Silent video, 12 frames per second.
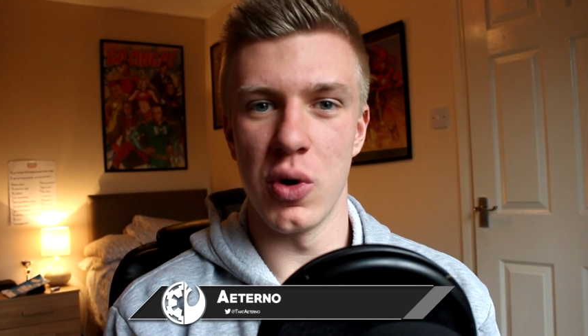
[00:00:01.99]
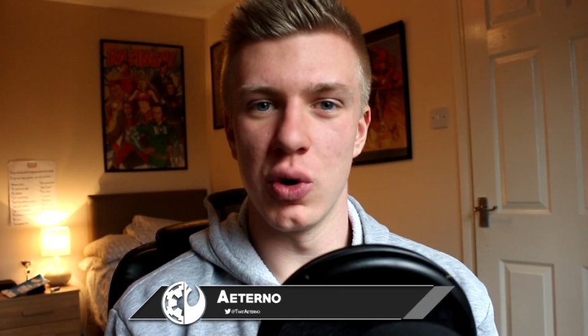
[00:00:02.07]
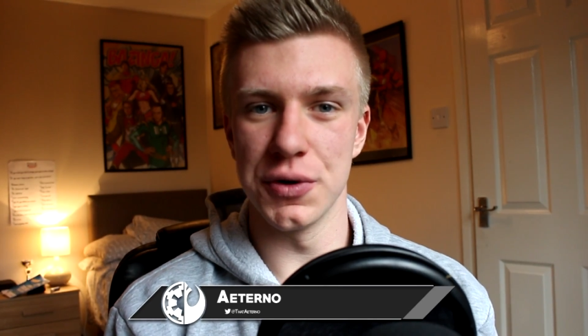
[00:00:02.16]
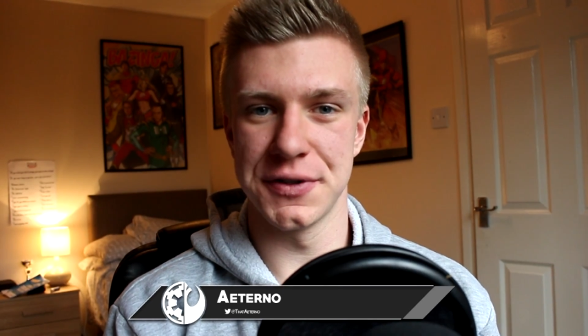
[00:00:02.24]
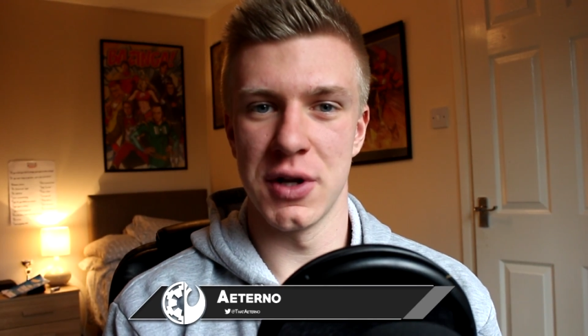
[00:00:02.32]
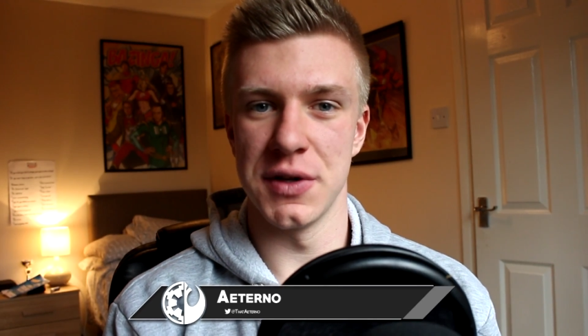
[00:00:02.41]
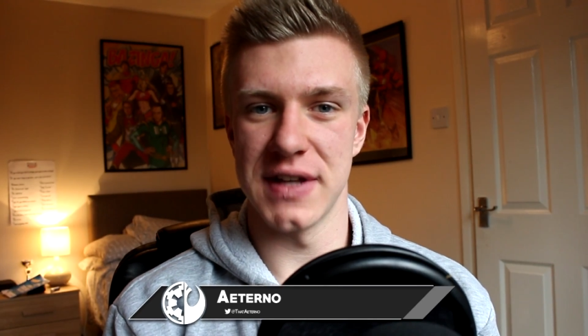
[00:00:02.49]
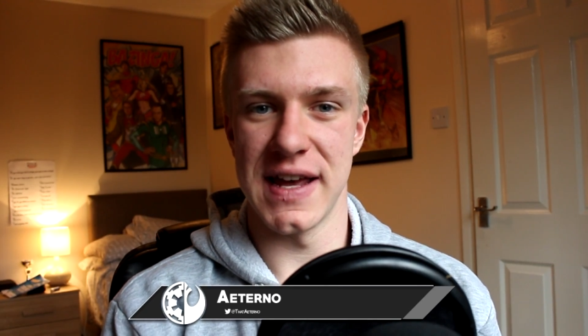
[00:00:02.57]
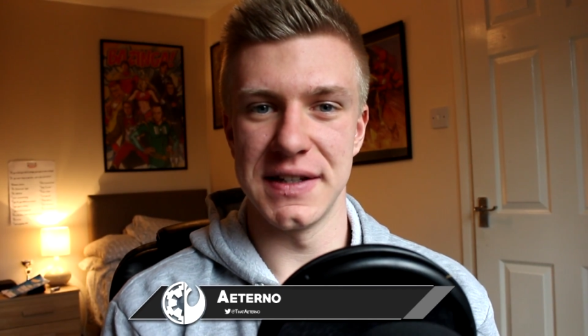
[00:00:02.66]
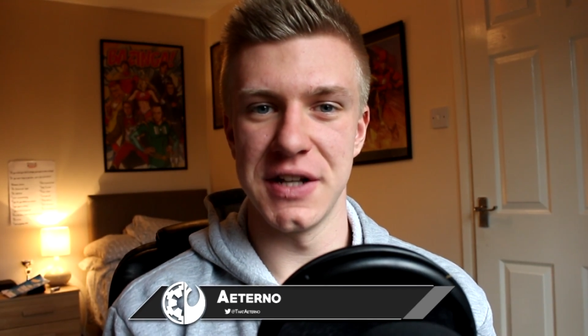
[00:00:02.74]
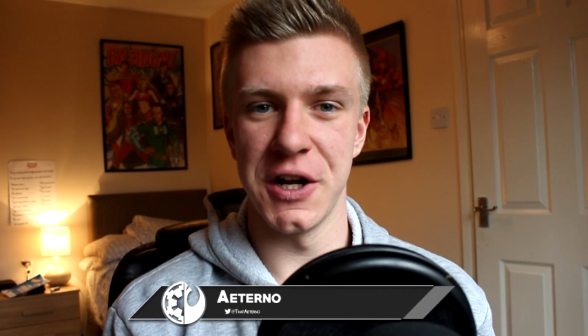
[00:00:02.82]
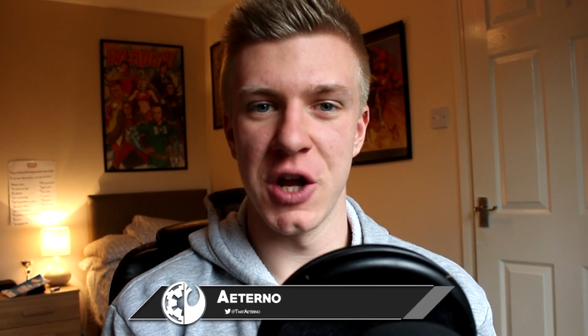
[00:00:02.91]
also known as
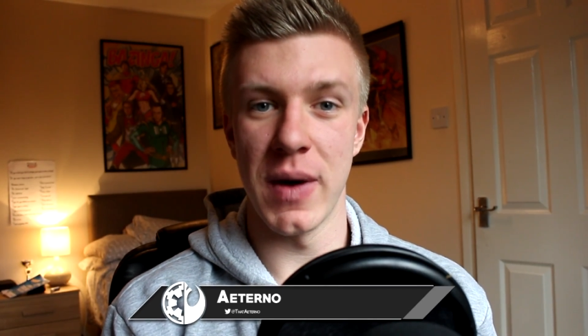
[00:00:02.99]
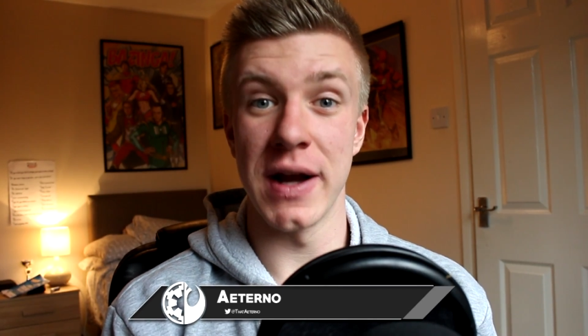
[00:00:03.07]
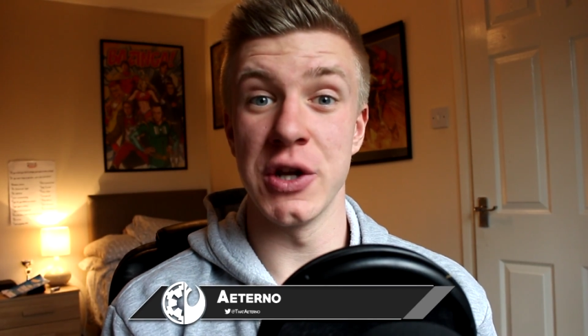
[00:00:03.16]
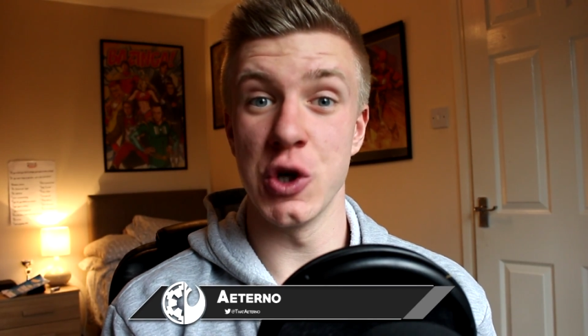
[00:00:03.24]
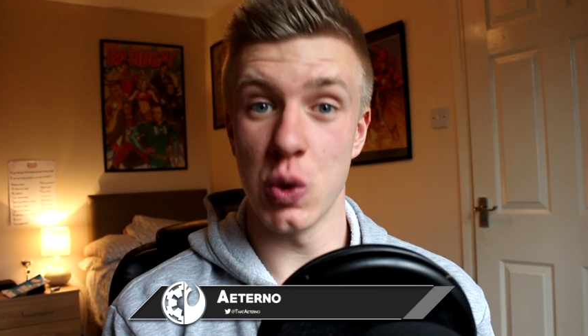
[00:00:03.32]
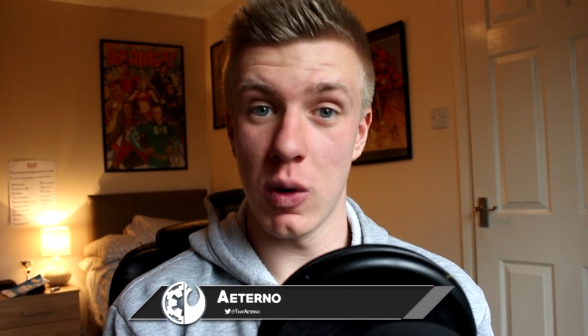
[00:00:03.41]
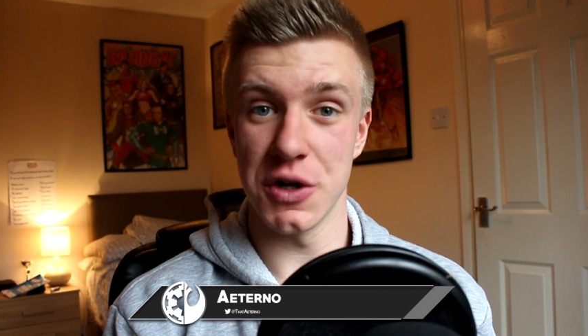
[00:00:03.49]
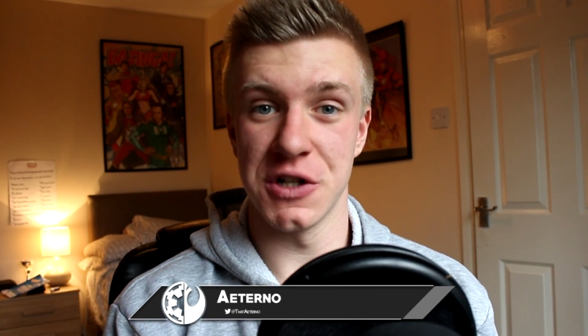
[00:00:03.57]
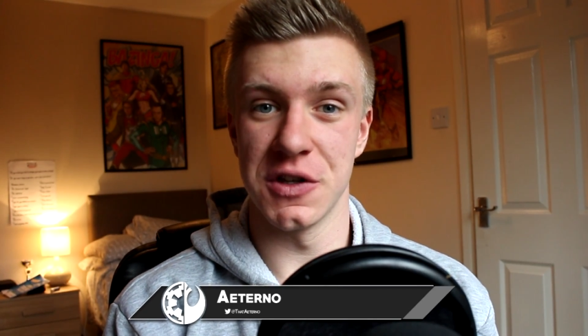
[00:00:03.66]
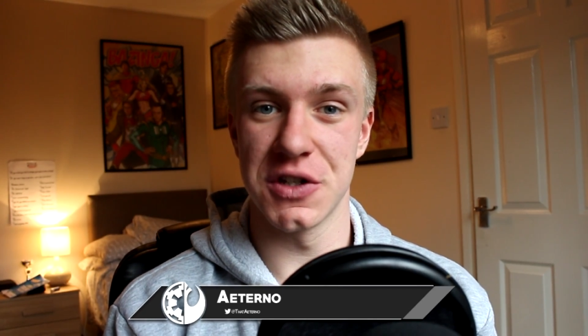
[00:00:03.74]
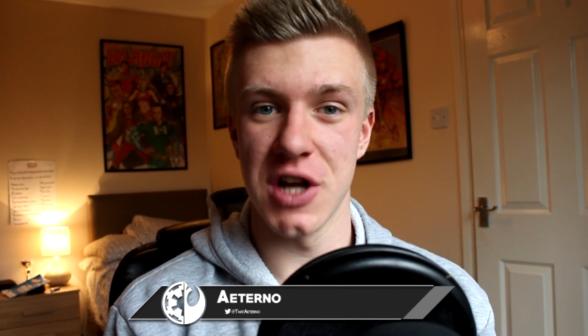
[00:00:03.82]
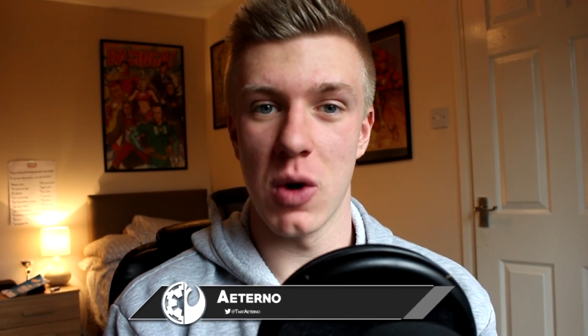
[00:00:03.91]
Aeterno, and you're
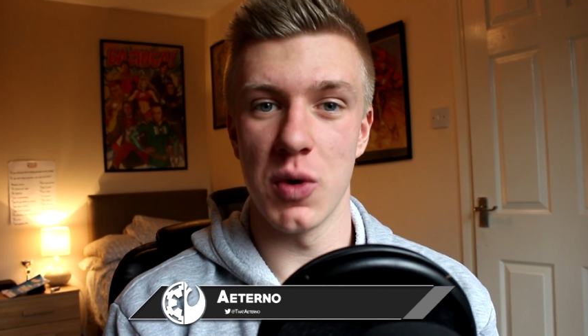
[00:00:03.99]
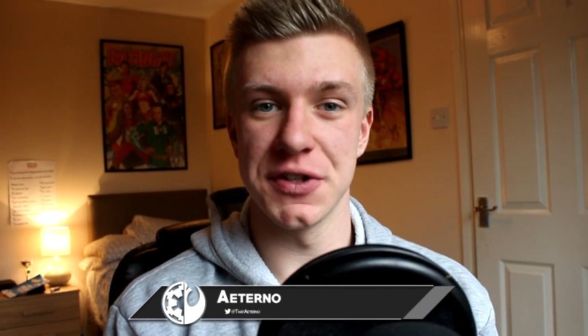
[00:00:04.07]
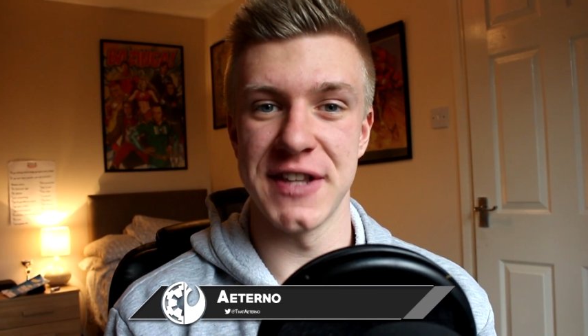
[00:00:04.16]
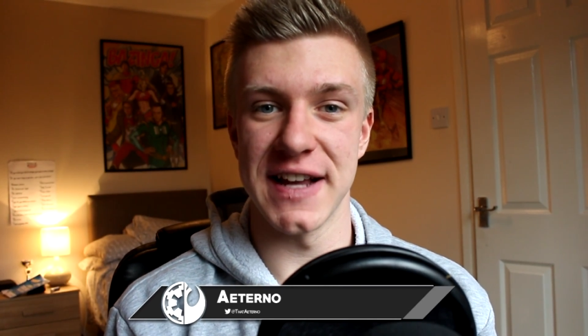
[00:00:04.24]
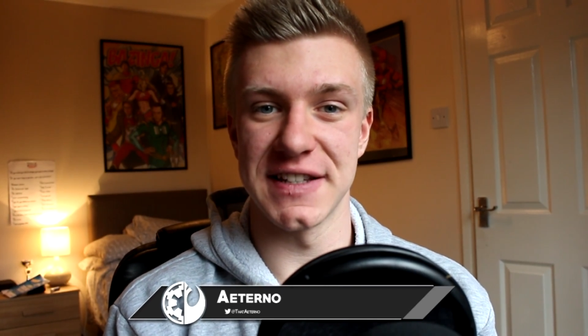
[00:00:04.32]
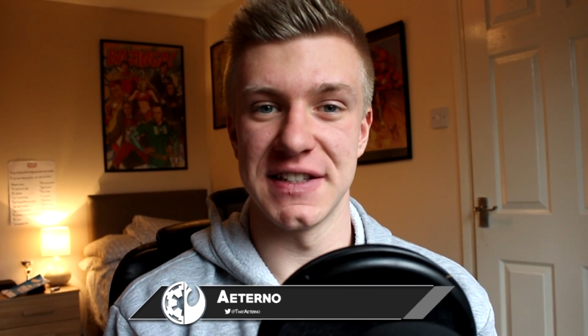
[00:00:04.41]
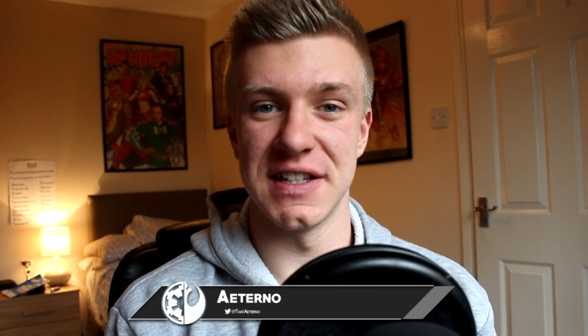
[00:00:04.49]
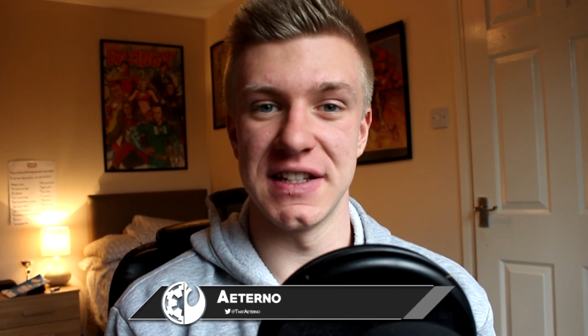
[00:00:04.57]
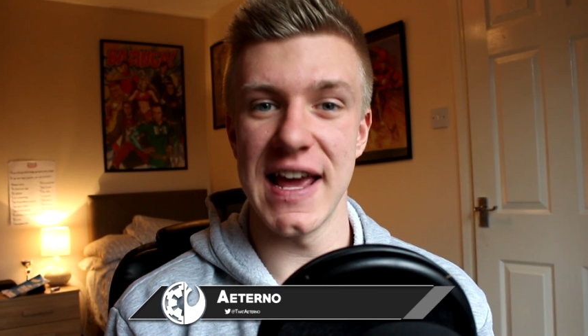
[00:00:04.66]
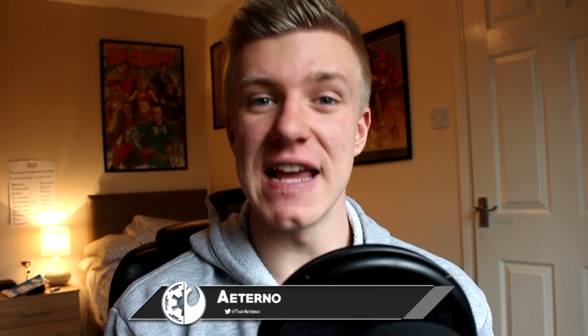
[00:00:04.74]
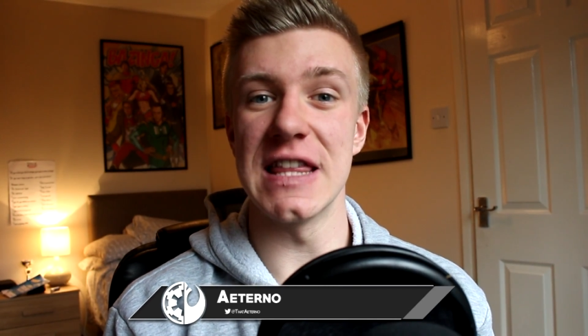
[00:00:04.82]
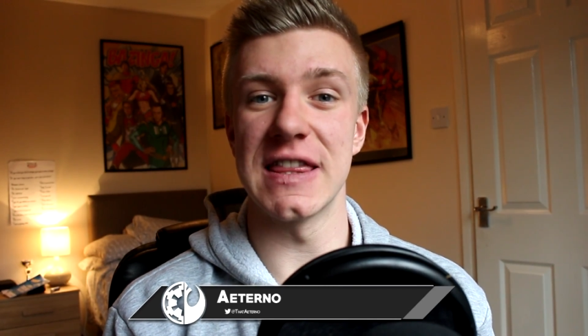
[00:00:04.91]
watching the Star Wars Nexus
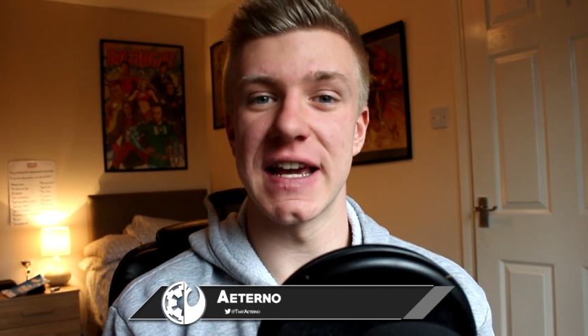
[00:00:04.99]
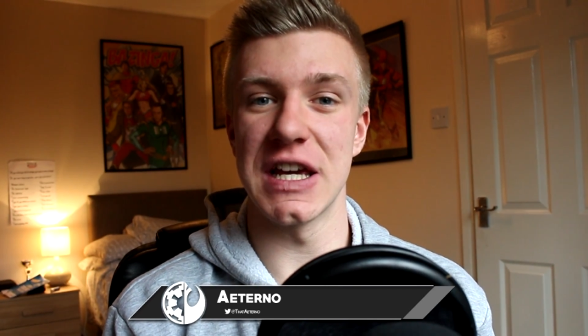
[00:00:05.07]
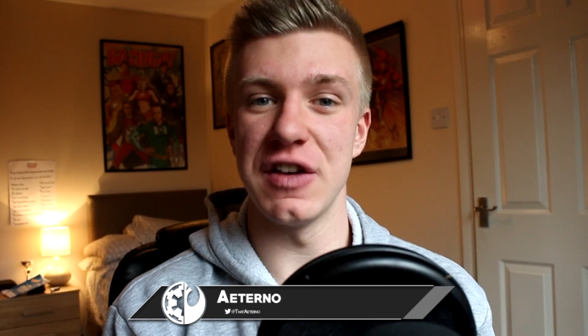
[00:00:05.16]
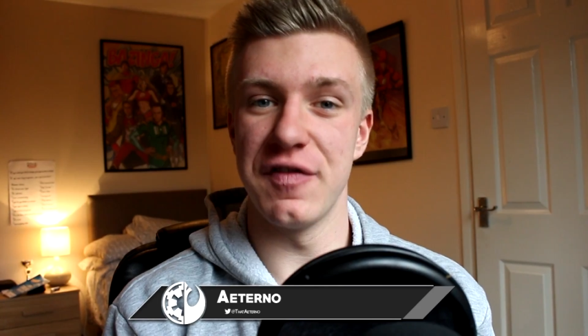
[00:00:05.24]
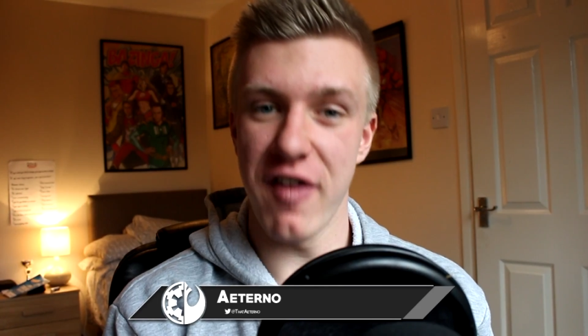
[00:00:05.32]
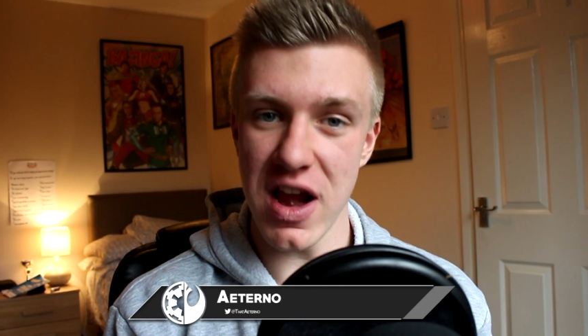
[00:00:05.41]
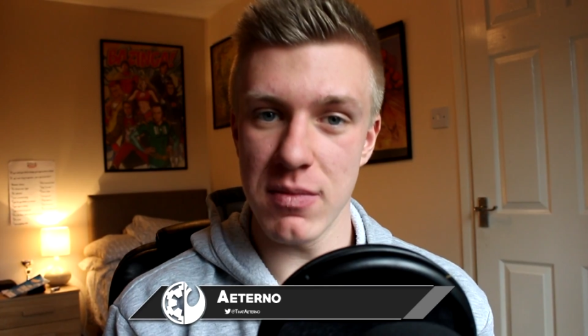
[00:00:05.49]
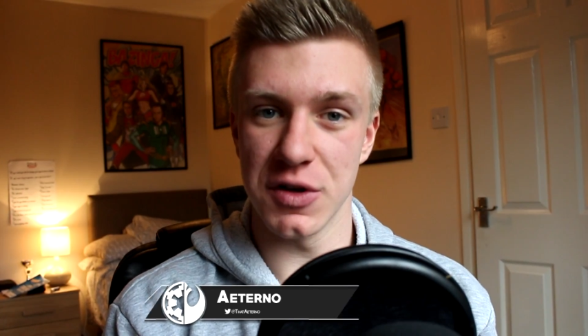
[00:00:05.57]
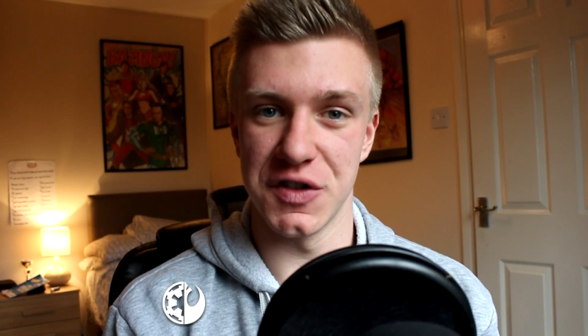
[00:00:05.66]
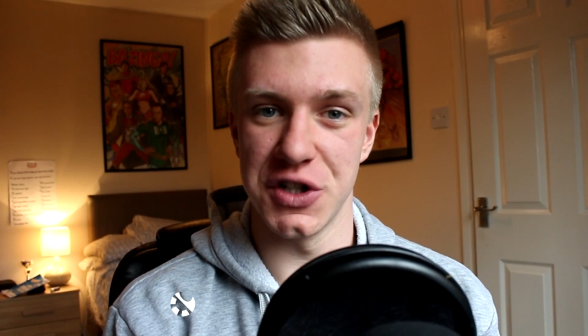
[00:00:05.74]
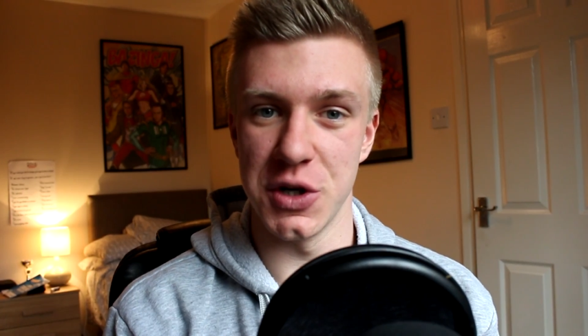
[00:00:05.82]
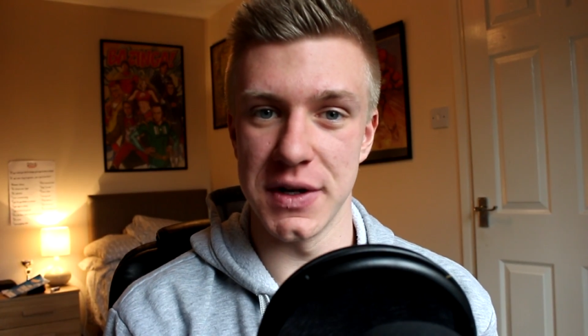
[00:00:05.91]
today. Thank you very
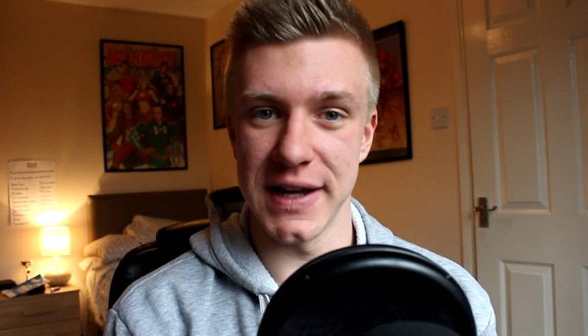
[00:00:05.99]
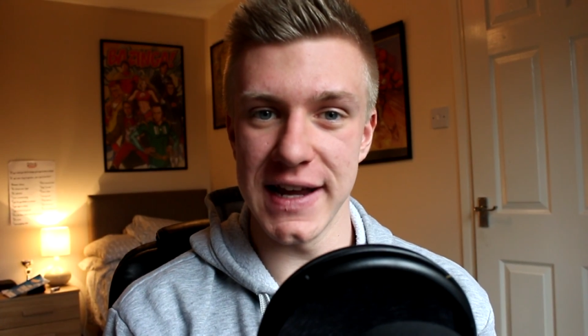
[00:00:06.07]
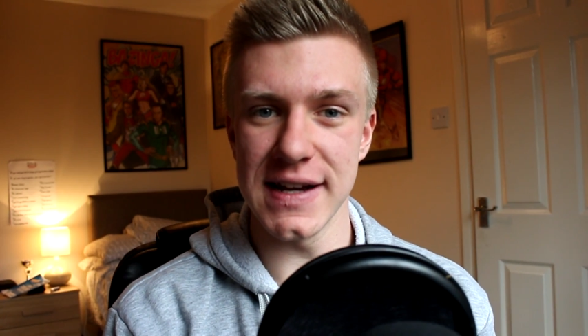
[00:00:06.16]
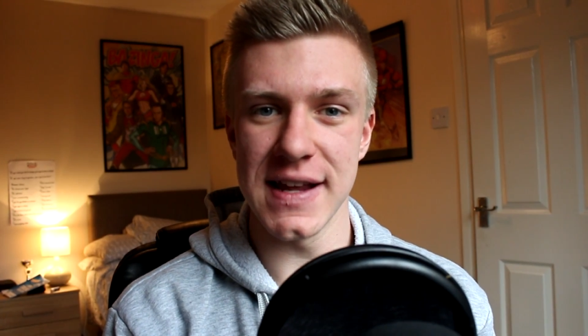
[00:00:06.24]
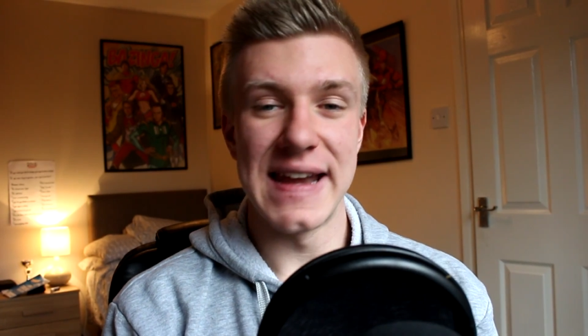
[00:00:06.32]
much for tuning in.